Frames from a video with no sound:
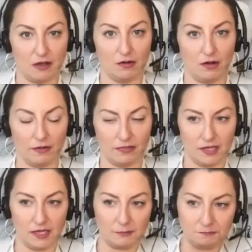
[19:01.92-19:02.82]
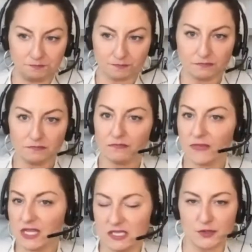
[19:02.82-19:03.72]
on the
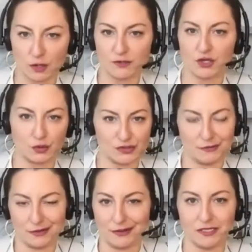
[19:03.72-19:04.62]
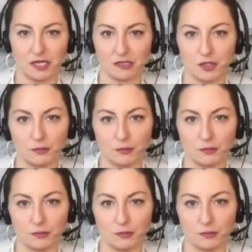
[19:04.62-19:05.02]
subscription through something like TechSoup.